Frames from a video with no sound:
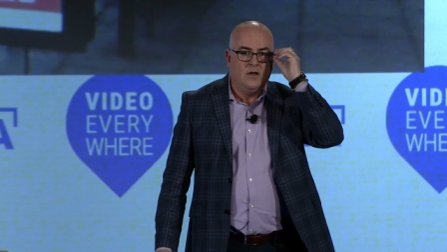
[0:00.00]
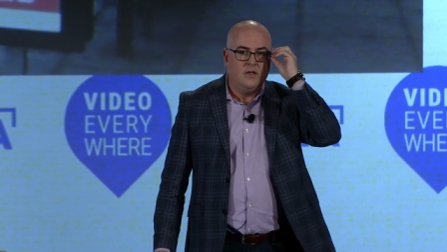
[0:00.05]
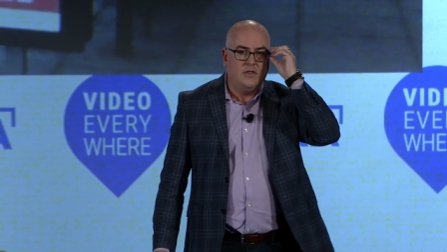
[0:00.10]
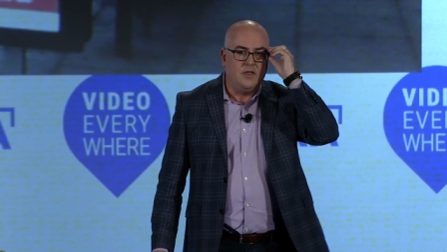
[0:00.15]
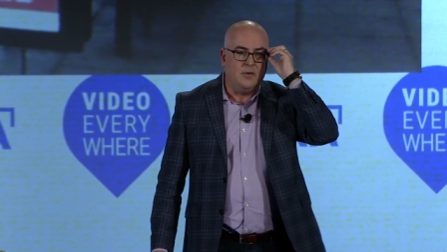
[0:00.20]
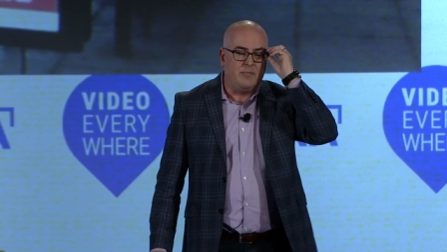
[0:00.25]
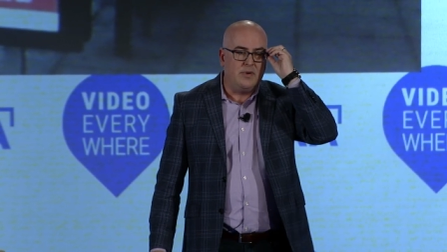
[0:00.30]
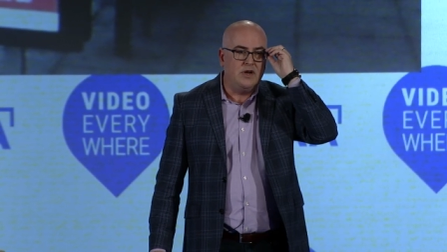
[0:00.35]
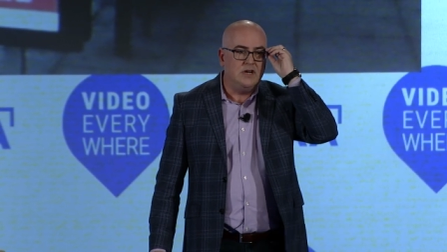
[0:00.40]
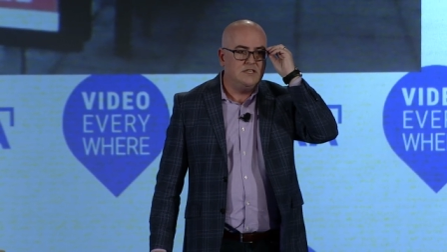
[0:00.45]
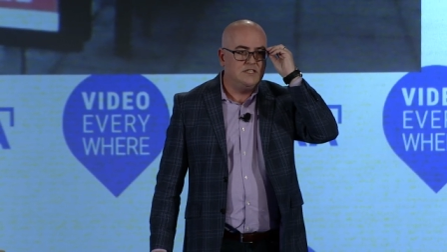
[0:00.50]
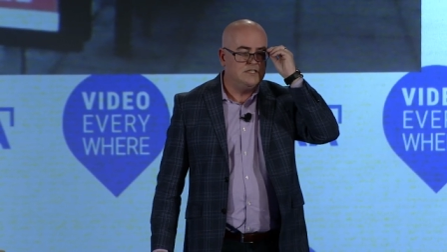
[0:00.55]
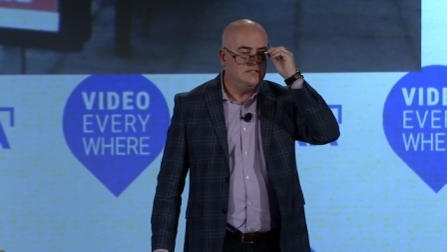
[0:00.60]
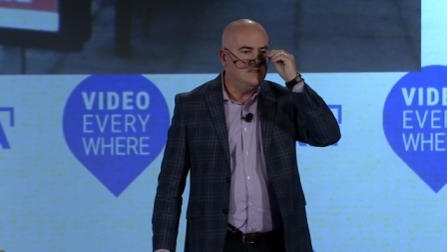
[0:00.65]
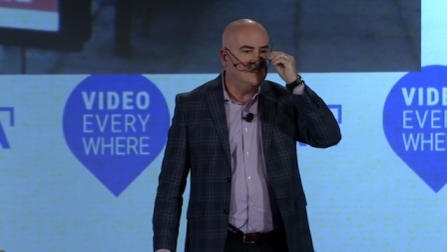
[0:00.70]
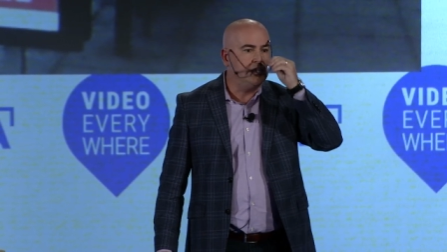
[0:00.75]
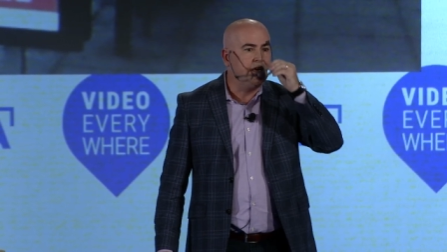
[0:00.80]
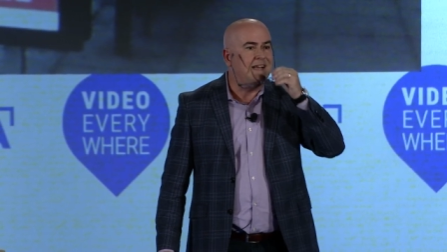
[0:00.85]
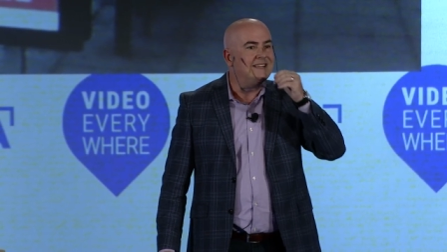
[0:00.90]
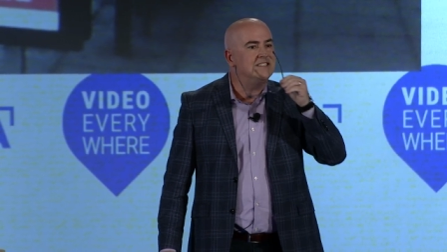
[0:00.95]
the person
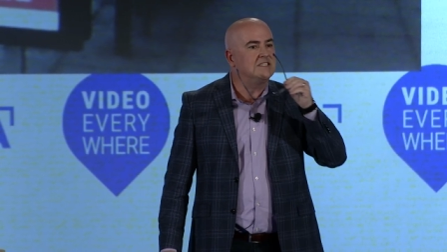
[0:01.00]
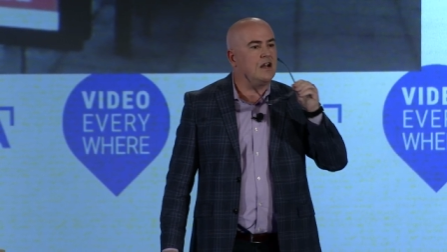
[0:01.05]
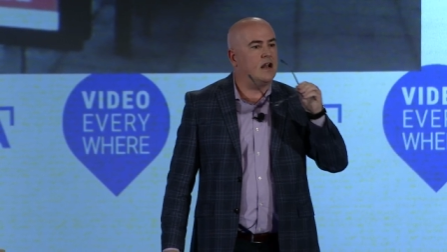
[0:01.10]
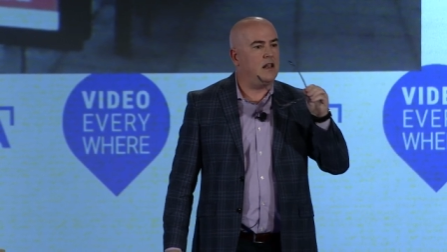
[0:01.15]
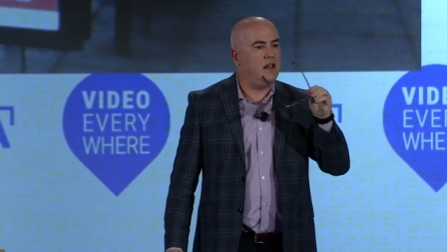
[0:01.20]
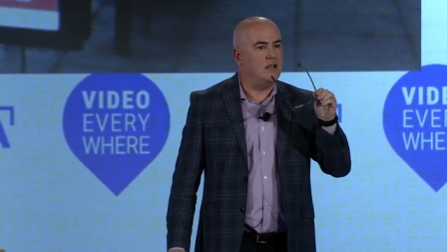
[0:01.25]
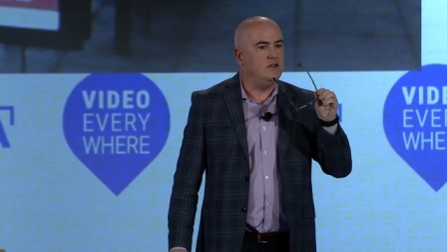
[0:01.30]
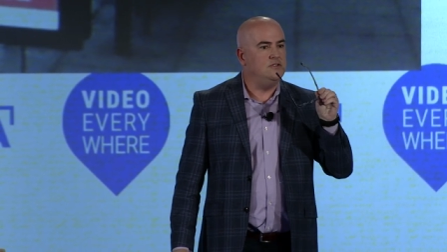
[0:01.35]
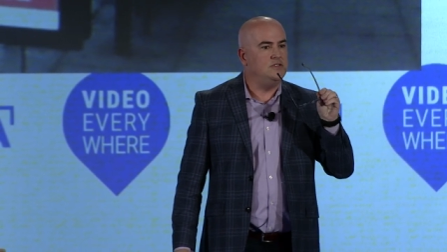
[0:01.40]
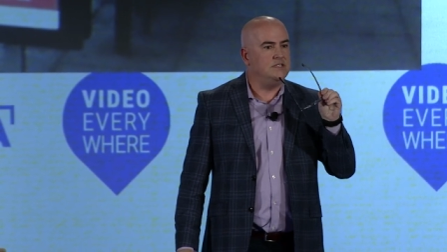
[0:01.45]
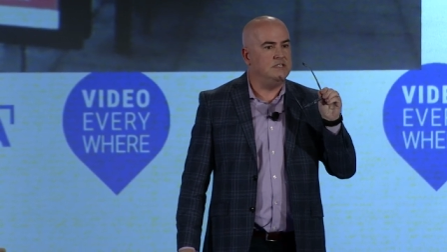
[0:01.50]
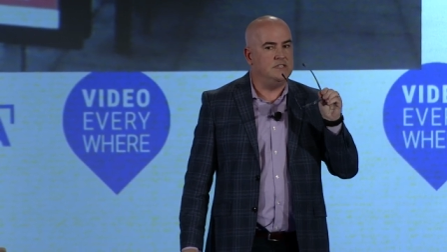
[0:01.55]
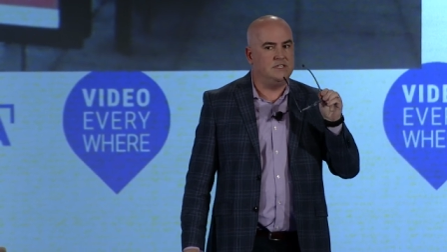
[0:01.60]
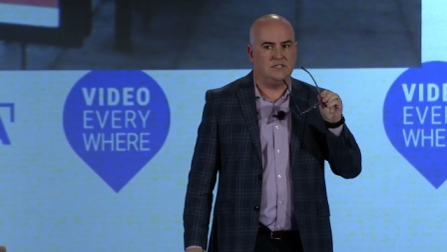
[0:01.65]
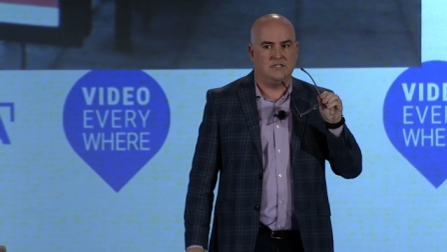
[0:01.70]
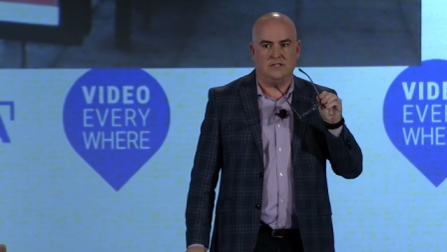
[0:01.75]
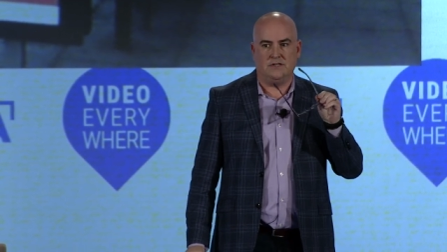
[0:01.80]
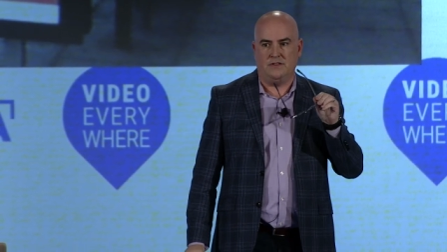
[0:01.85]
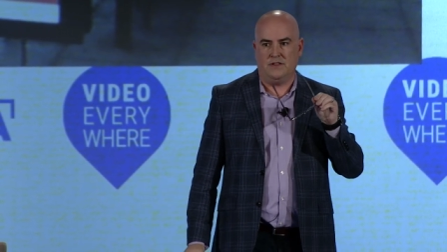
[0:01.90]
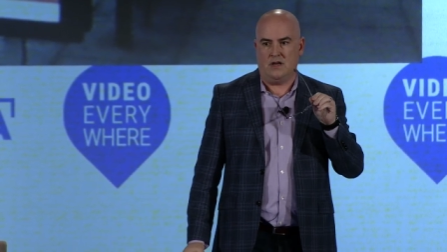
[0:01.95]
that gets
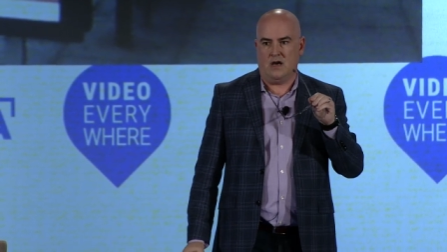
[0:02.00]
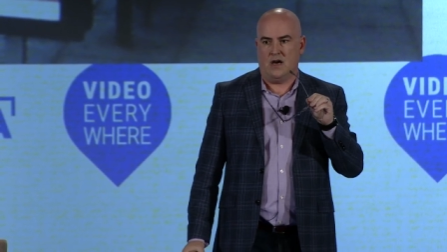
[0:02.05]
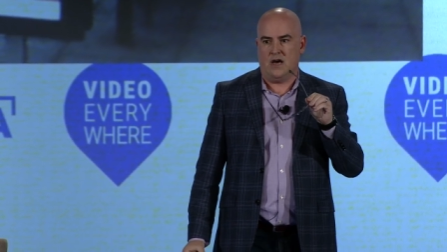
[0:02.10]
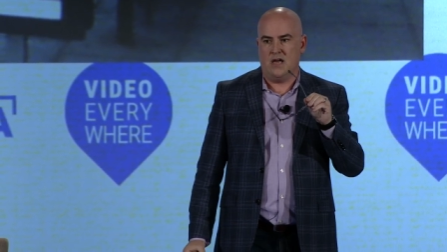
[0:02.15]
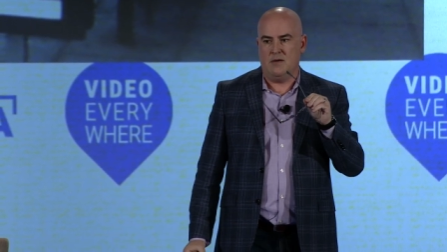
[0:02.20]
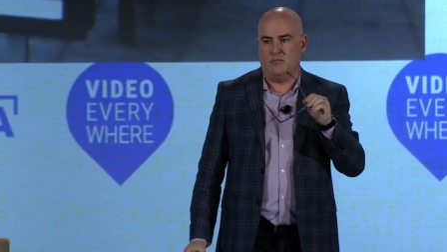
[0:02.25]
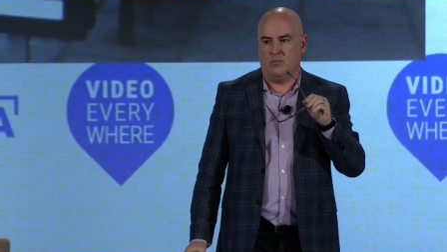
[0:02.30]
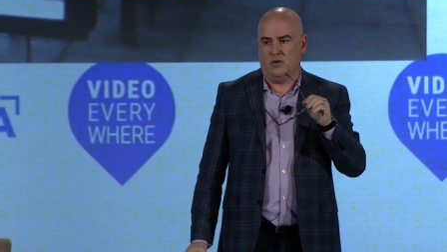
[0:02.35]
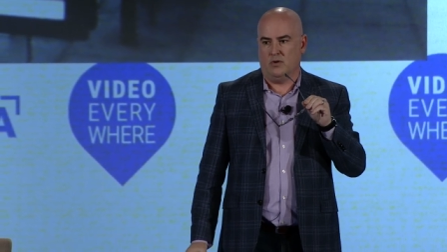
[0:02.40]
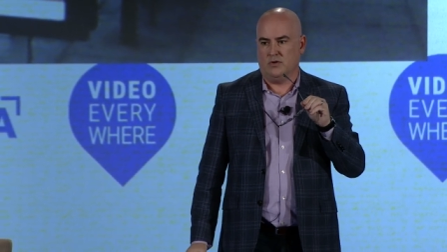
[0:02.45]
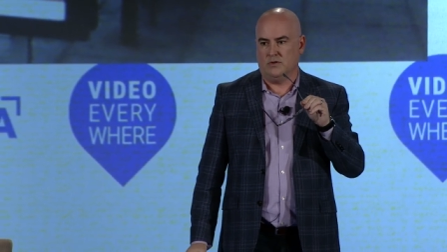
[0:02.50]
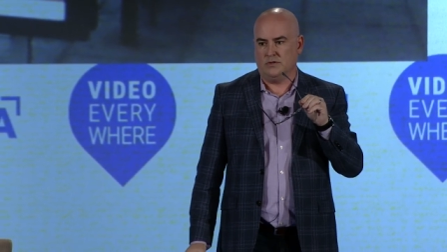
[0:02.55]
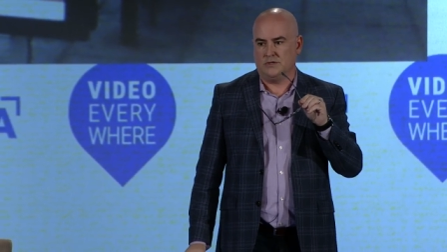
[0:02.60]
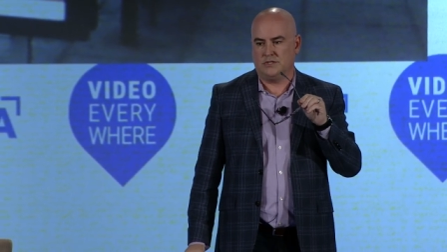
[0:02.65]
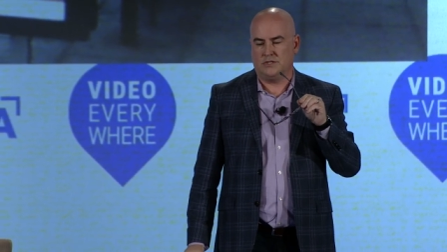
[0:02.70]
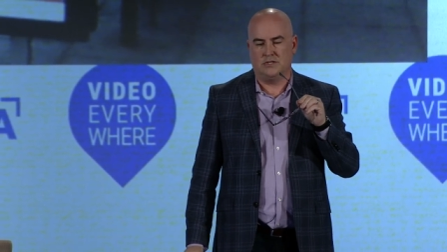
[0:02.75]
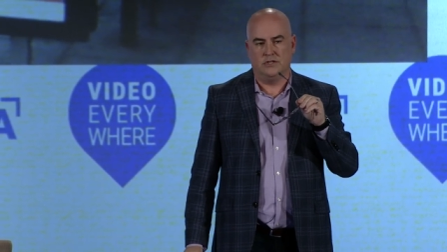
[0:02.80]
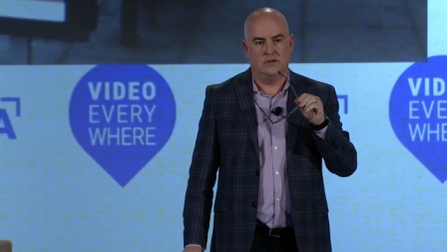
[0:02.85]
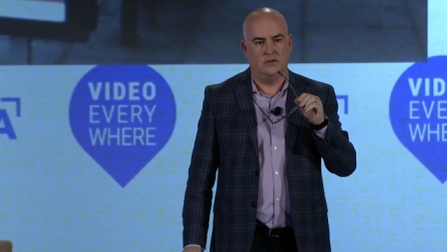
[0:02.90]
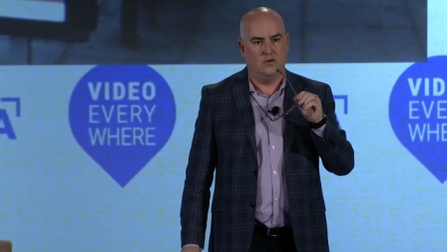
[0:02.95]
closest to the
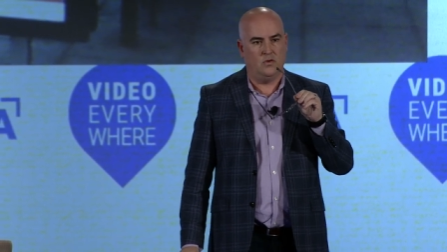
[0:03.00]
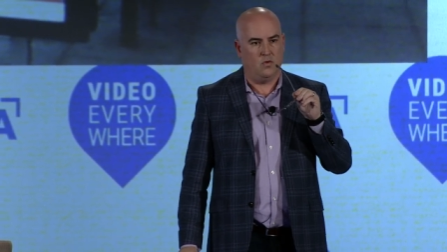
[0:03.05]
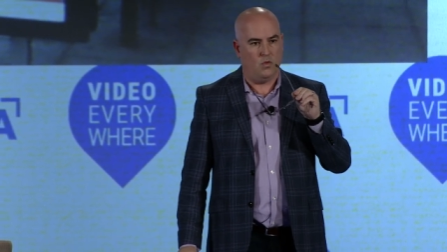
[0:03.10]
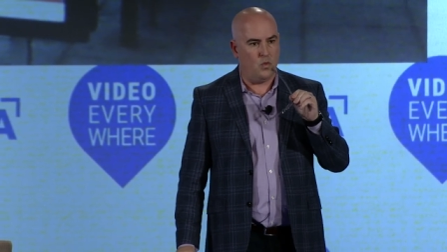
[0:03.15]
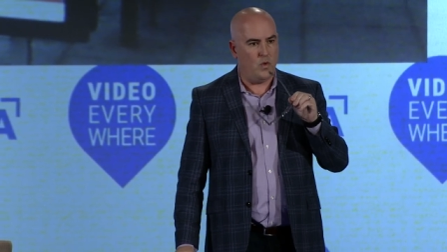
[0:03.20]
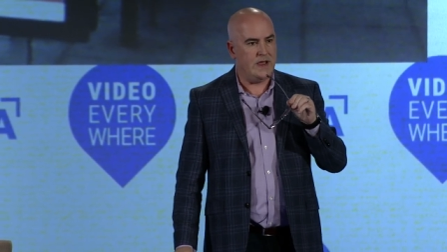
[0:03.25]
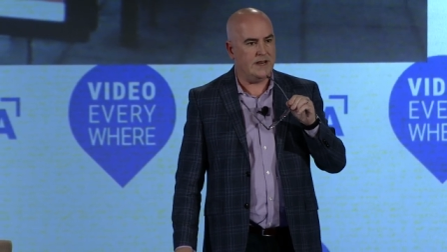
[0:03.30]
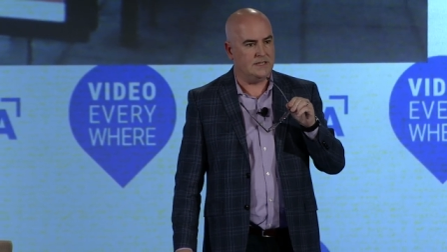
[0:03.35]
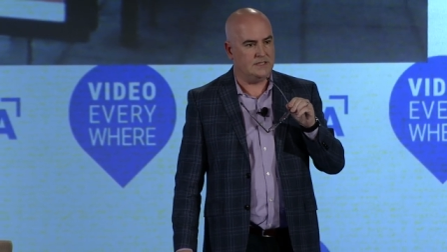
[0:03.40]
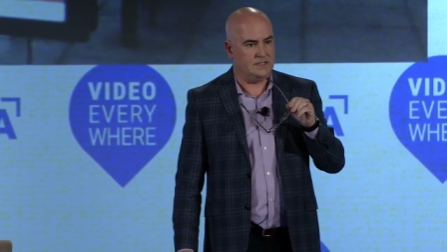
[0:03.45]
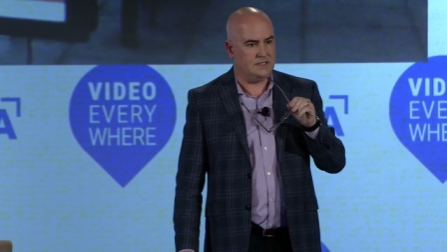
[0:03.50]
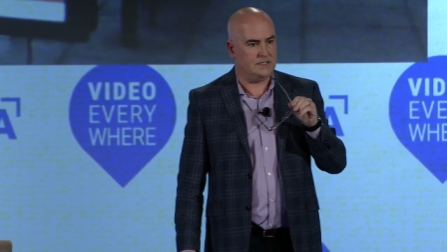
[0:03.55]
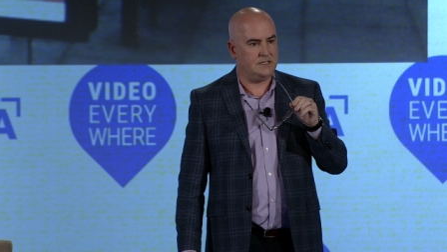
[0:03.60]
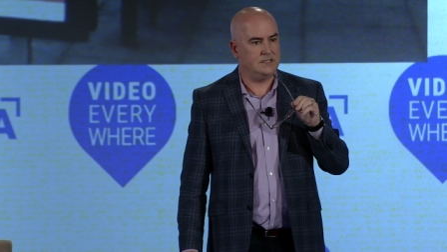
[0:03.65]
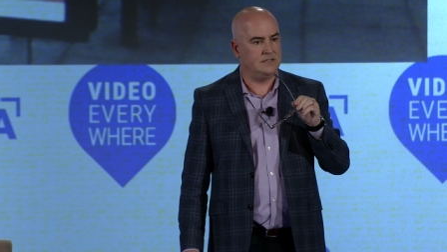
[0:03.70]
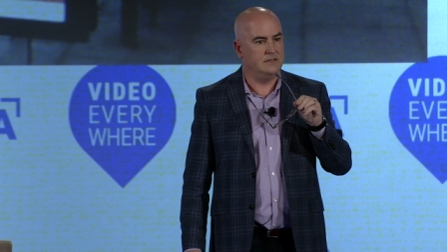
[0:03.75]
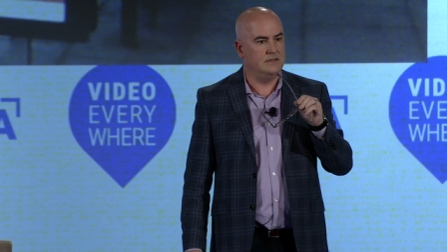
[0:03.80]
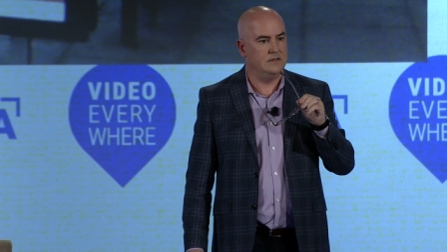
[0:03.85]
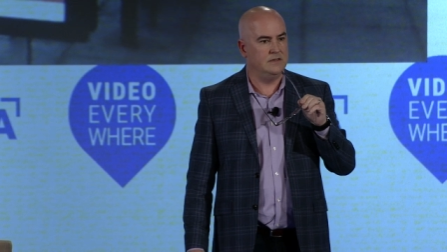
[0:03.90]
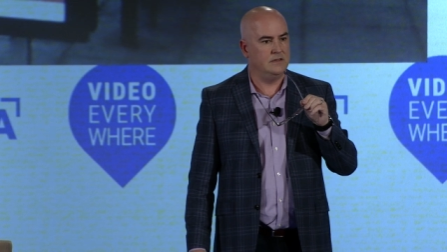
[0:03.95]
eyeballs wins.